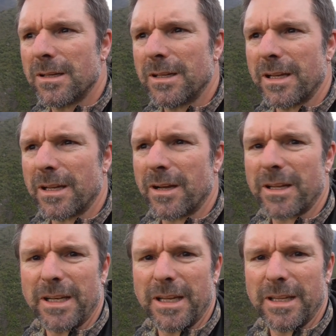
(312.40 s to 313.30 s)
There you go,
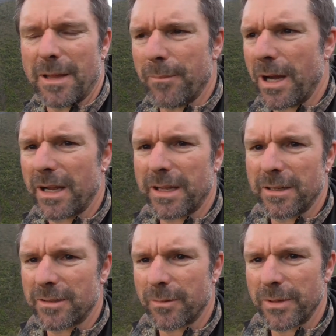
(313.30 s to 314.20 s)
you can hear that
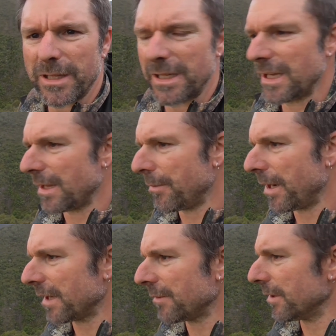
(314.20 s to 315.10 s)
barking. I don't know whether you can hear that
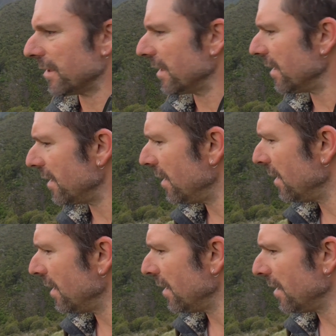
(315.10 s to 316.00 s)
barking, but
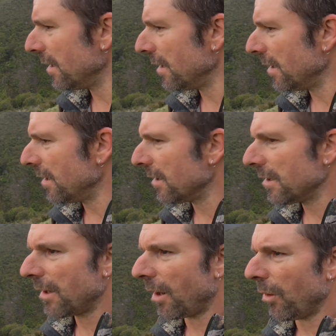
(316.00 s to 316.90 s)

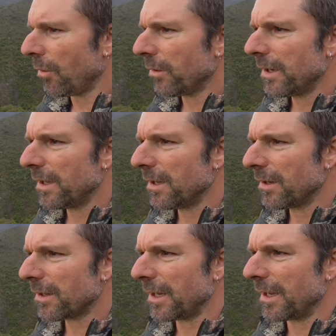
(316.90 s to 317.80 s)
yeah. Halt.
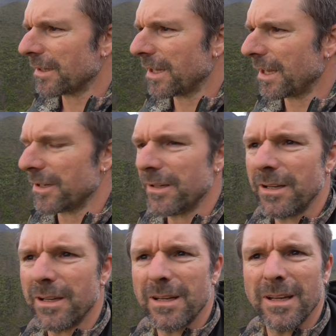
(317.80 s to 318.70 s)
okay, and go
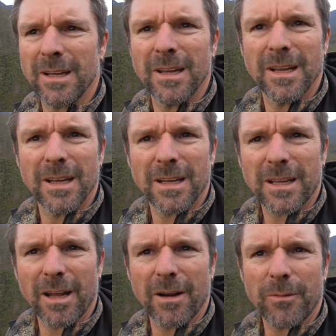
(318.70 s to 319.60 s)
to carry